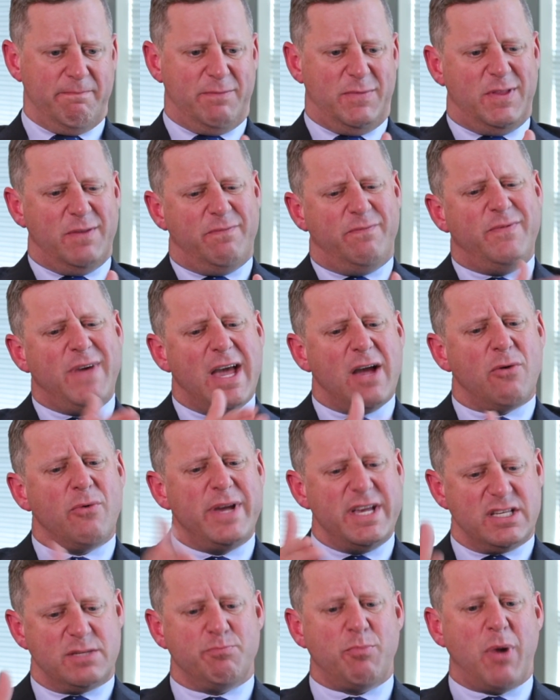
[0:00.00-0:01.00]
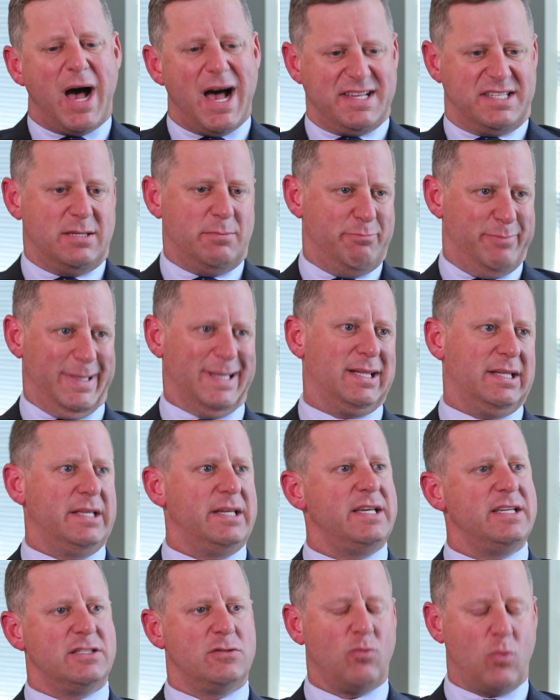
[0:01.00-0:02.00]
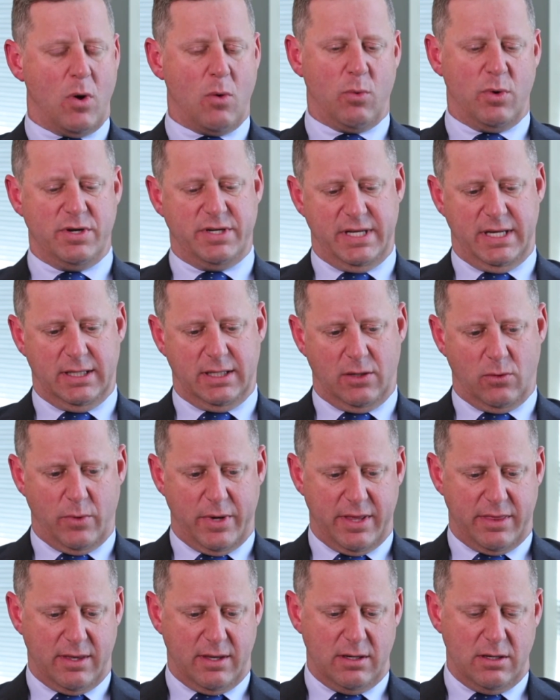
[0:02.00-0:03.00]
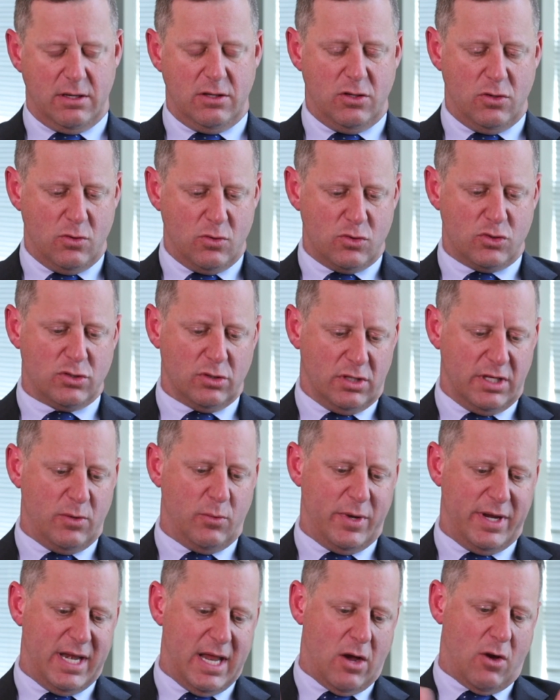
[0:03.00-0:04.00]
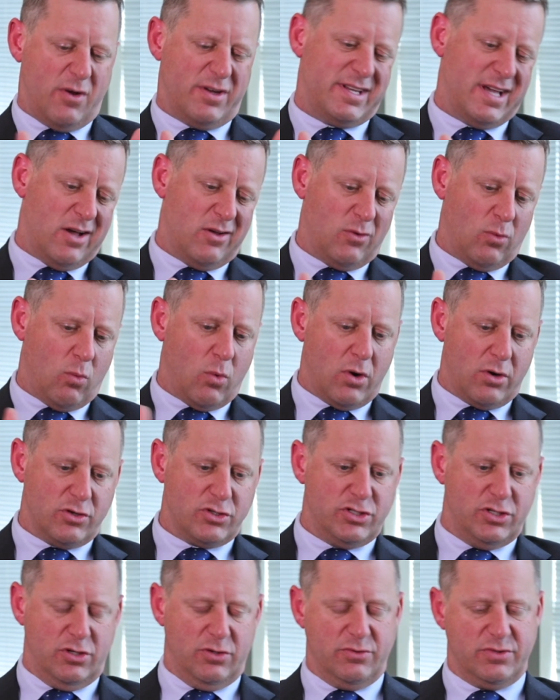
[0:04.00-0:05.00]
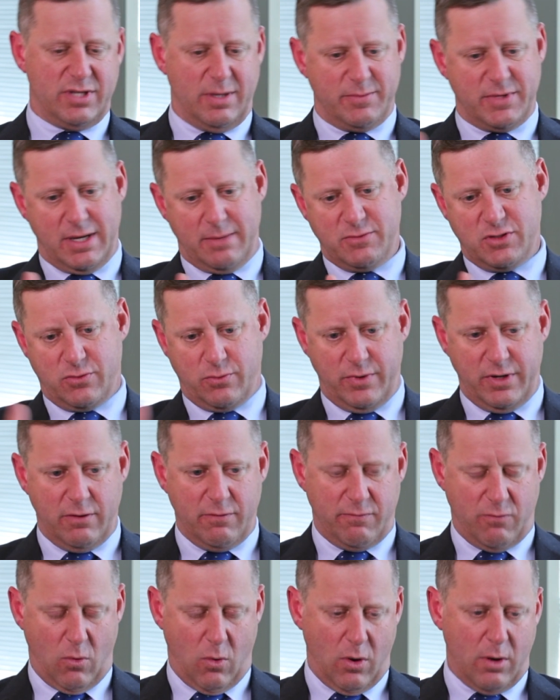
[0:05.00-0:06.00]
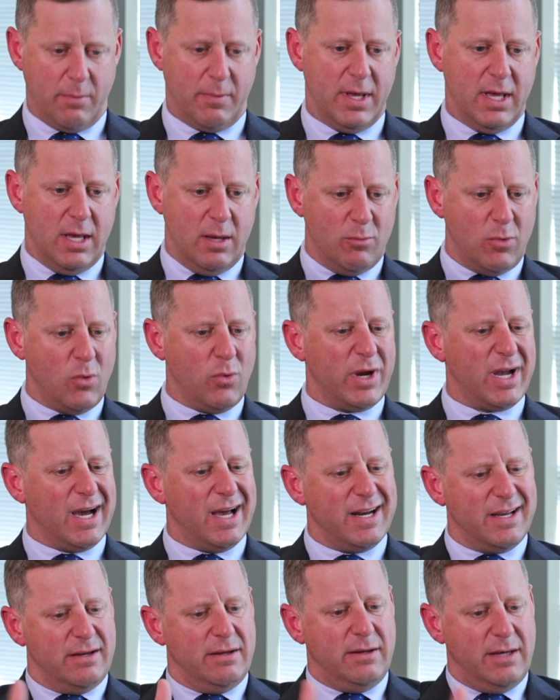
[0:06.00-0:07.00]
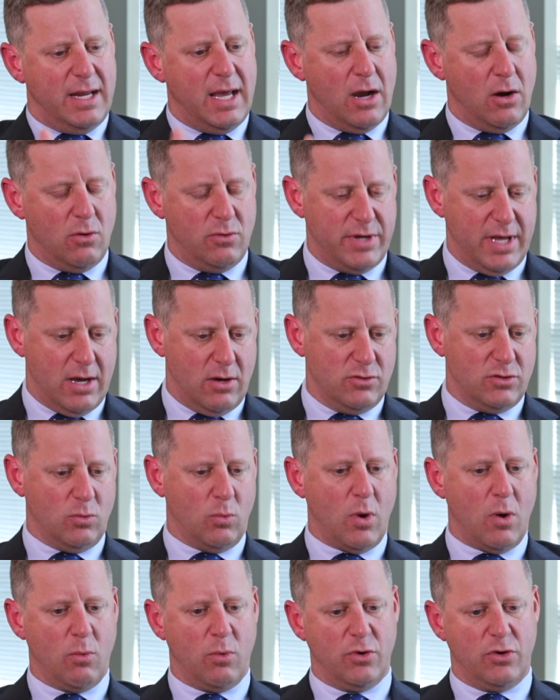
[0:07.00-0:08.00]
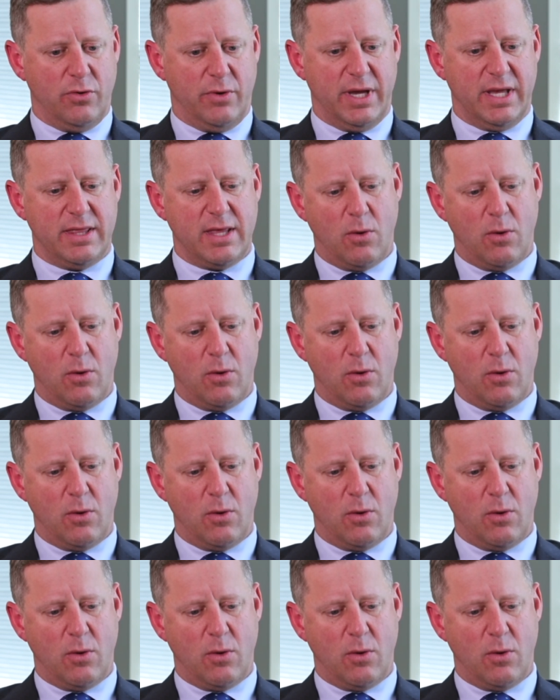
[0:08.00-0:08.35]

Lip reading: the various possibilities of what we're dealing with. And usually we narrow it down to 1 or 2, sometimes 3 or 4, but we kind of narrow down to what we're doing. And